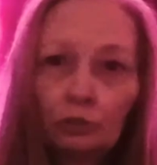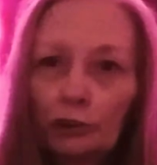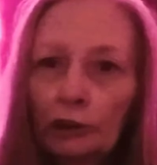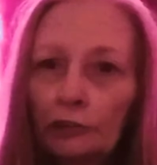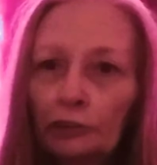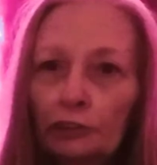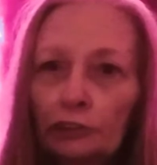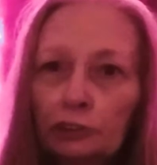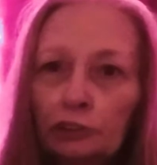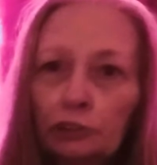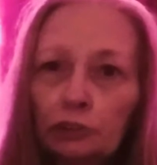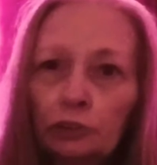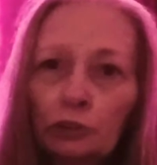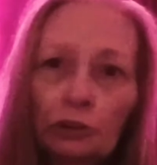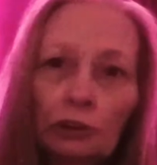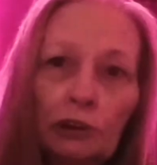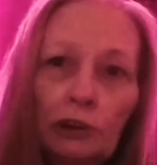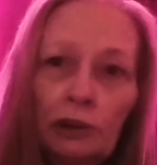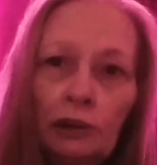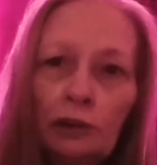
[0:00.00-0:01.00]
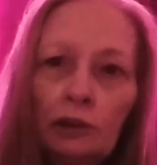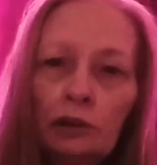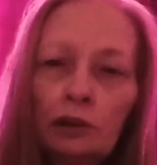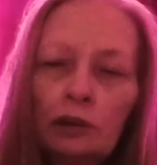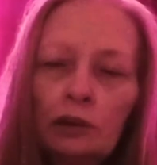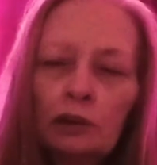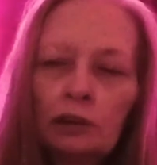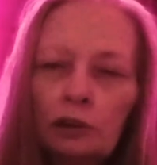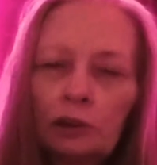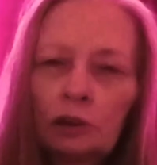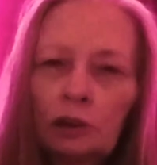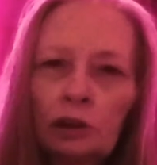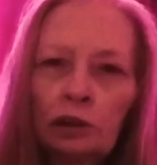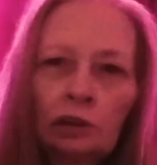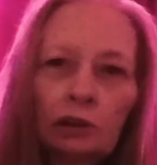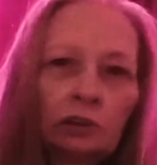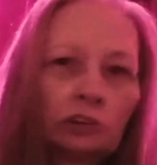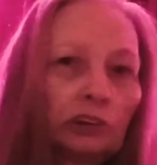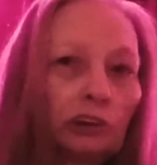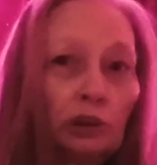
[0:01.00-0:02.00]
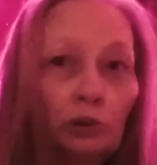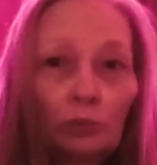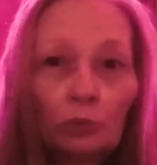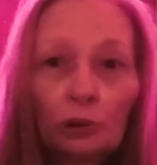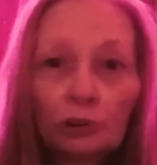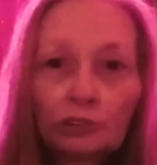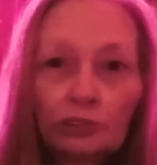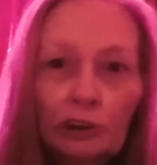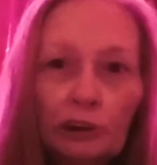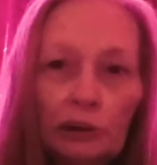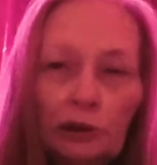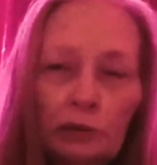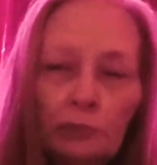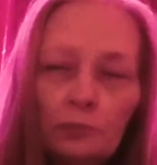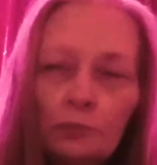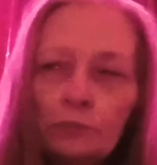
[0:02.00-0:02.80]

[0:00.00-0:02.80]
read the story? Do you want to read it?